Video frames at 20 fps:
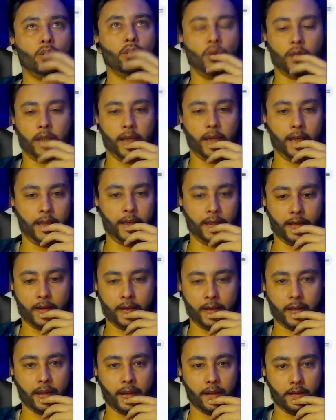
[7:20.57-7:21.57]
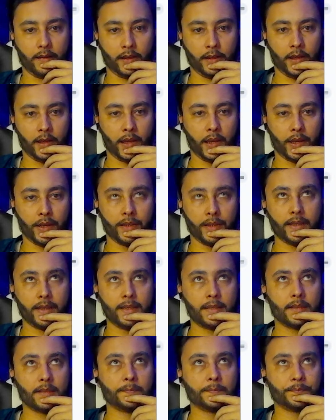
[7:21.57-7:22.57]
Okay, here it
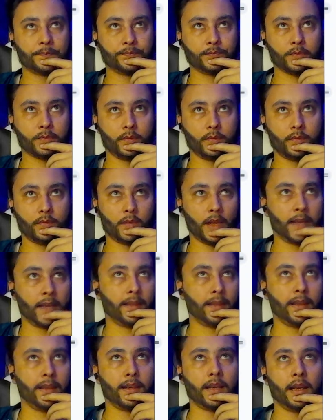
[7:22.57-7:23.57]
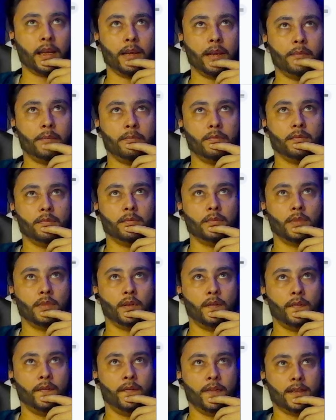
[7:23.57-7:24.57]
is. I think I am
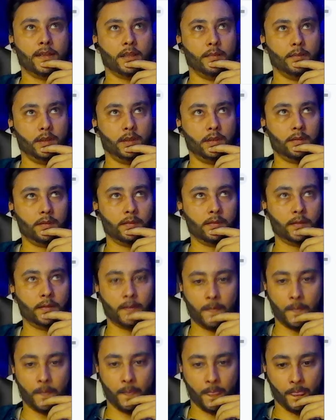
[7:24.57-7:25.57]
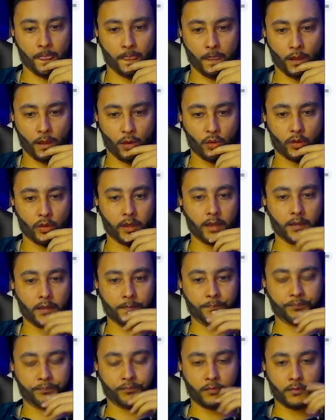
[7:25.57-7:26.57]
visible. Okay.
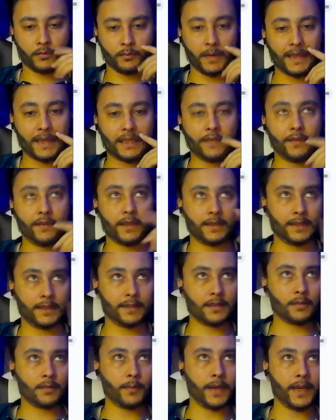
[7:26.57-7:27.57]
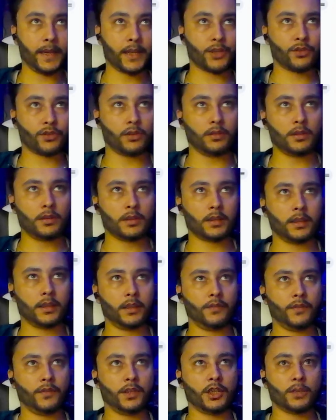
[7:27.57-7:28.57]
By the way, this is my external screen
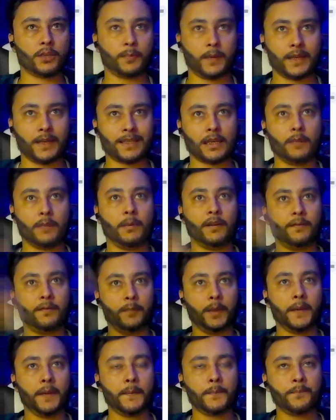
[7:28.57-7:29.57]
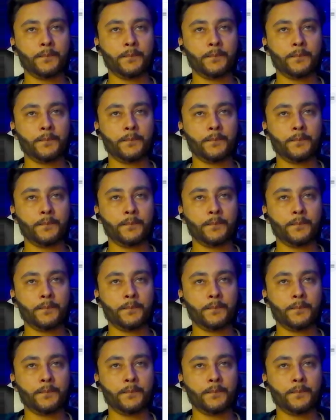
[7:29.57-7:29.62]
which is placed above me,